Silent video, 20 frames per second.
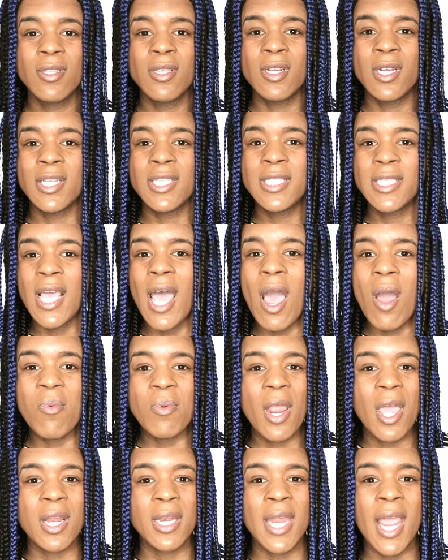to the
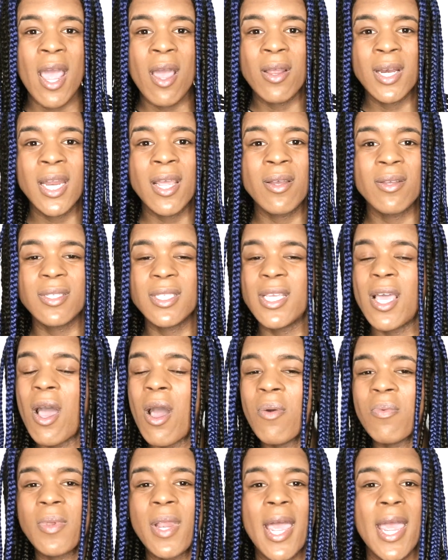south, like down, down
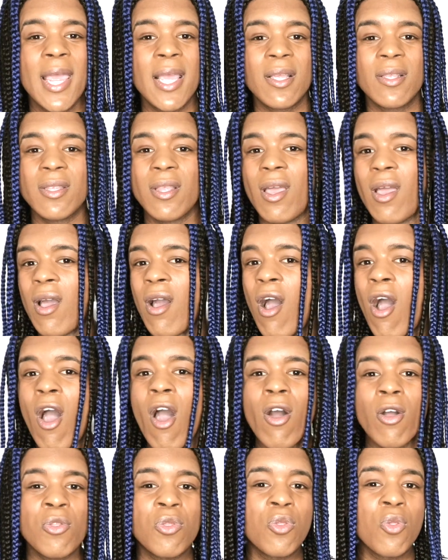south, like
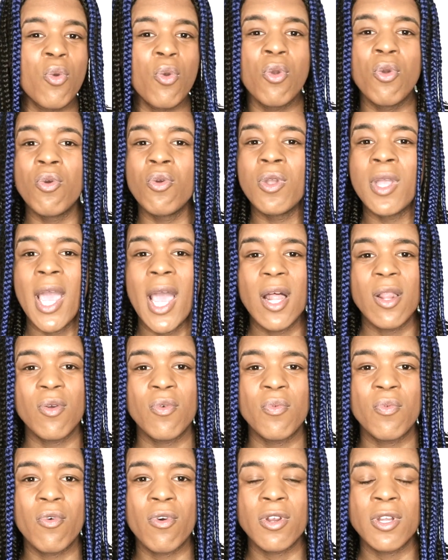all through
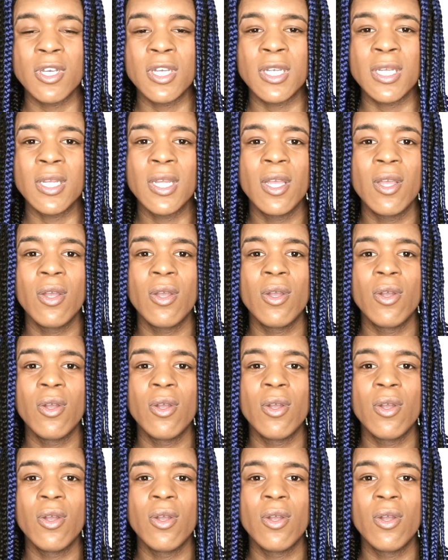California.